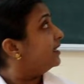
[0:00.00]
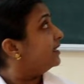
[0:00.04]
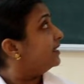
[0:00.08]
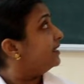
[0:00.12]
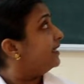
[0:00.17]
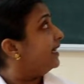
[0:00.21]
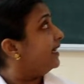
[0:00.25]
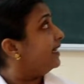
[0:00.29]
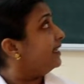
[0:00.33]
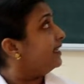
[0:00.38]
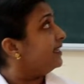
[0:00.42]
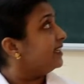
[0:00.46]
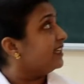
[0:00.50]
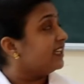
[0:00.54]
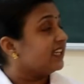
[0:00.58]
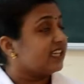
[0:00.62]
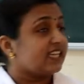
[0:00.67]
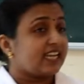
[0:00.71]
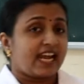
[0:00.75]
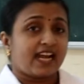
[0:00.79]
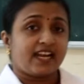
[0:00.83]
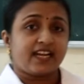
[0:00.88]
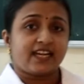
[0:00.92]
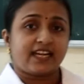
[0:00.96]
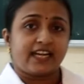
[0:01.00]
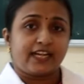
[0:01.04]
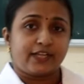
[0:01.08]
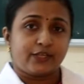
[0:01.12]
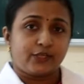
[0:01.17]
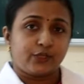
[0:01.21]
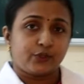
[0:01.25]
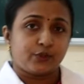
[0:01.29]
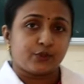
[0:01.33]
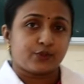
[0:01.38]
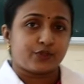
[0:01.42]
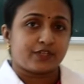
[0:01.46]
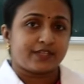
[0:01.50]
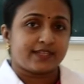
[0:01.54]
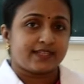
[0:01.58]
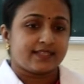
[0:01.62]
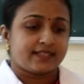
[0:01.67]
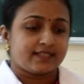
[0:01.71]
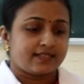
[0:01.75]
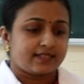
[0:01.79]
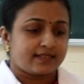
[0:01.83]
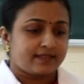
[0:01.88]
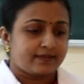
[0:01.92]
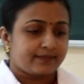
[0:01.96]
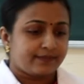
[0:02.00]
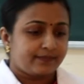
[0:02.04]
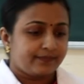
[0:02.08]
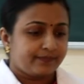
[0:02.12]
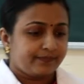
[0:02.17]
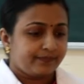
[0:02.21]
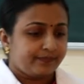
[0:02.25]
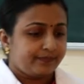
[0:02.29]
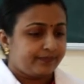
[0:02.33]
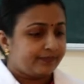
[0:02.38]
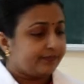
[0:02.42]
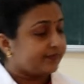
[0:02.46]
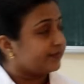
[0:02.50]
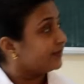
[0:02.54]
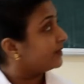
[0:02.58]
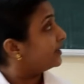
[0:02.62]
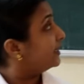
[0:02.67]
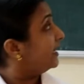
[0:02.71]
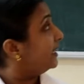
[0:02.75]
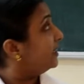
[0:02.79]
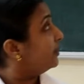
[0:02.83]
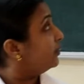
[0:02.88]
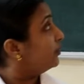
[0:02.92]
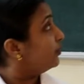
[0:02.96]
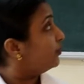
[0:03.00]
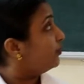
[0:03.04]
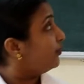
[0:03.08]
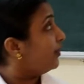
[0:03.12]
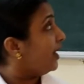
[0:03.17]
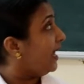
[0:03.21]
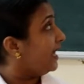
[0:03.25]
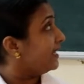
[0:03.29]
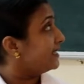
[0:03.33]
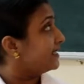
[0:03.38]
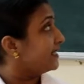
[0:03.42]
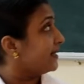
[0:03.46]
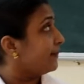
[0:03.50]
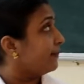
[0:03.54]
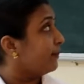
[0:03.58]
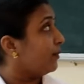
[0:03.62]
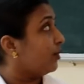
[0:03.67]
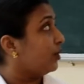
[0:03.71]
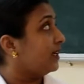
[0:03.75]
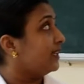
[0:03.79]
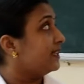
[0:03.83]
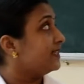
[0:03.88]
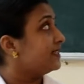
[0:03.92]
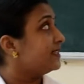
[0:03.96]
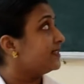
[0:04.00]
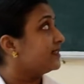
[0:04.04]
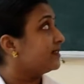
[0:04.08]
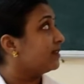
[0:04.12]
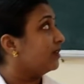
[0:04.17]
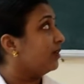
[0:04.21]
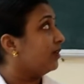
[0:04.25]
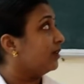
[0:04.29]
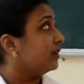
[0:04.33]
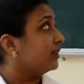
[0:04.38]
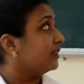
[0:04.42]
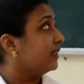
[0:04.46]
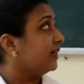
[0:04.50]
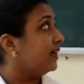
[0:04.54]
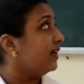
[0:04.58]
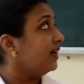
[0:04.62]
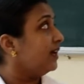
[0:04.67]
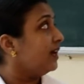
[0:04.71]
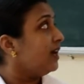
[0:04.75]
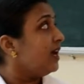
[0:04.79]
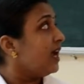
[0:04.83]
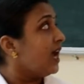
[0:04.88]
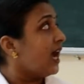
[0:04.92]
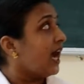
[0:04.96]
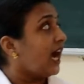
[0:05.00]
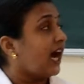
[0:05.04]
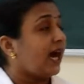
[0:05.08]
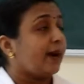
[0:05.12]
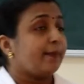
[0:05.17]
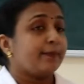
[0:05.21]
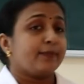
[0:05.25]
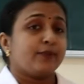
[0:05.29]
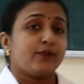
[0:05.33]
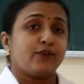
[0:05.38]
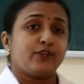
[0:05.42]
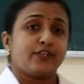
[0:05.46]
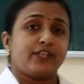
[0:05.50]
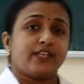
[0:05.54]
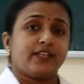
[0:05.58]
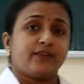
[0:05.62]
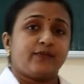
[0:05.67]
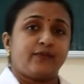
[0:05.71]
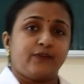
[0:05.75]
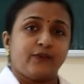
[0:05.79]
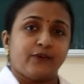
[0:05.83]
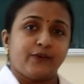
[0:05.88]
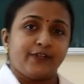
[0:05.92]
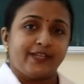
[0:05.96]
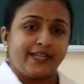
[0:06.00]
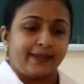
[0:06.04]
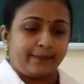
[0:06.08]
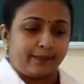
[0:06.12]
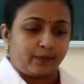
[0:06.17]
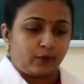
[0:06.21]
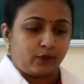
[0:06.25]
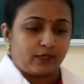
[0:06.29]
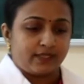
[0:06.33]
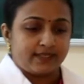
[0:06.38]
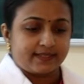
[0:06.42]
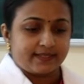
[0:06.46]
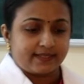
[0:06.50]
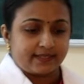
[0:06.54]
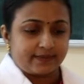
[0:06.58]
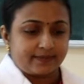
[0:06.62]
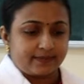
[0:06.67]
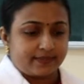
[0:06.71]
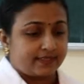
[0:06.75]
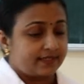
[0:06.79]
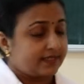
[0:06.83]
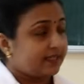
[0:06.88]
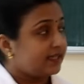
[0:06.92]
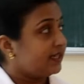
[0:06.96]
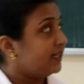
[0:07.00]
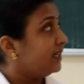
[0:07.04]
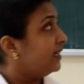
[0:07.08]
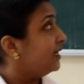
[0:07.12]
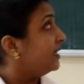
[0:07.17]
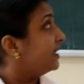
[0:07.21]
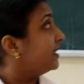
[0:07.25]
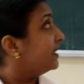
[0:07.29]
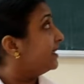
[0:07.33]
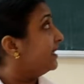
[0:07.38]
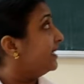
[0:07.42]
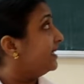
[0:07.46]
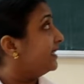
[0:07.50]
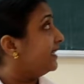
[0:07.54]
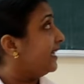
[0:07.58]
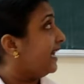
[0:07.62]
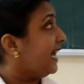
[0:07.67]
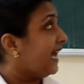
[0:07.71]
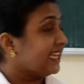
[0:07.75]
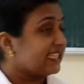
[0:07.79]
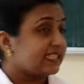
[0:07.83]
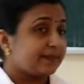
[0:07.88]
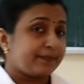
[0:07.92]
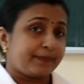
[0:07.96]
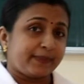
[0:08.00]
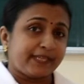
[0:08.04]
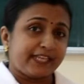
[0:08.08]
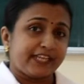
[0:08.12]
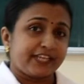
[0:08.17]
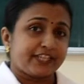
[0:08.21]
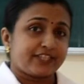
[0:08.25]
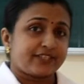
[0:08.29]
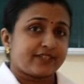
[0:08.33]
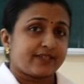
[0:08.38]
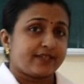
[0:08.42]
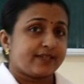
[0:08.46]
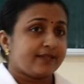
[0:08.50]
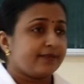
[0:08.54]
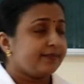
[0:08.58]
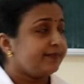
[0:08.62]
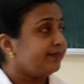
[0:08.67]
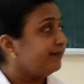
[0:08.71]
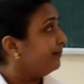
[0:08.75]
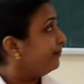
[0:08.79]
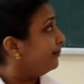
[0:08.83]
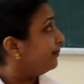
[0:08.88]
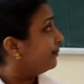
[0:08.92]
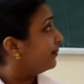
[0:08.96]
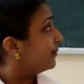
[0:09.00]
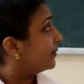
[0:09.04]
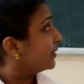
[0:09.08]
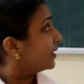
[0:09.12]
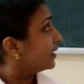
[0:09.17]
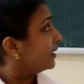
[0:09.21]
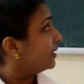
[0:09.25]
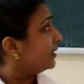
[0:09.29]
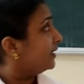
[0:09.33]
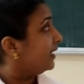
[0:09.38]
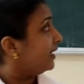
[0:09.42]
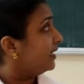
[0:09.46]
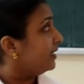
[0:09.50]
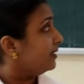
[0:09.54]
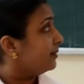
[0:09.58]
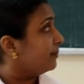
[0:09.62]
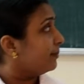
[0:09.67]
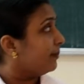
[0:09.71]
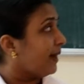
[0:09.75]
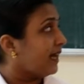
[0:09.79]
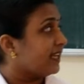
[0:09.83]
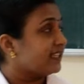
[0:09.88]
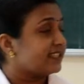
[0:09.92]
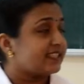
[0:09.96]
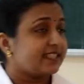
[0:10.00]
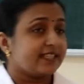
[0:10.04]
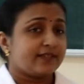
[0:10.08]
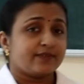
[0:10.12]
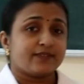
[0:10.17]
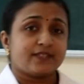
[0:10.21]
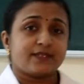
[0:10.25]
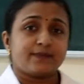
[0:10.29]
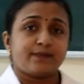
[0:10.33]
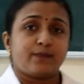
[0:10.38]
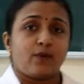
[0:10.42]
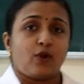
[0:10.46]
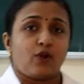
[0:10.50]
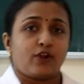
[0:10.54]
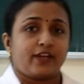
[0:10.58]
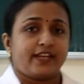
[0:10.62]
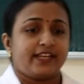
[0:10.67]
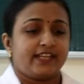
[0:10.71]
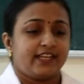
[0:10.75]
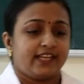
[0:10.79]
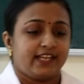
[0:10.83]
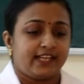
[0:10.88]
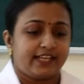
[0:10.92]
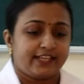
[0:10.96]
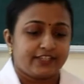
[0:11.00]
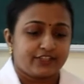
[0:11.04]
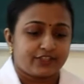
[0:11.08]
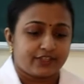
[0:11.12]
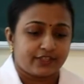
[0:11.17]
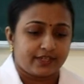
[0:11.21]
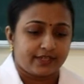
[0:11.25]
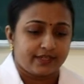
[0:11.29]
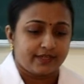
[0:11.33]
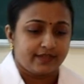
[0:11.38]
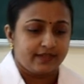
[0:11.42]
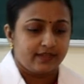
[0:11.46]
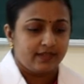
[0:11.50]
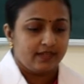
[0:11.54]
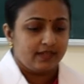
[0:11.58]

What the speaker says: Then lung contusions, then fat embolus or the amniotic fluid embolisms, then the aspiration, then massive smoke inhalation,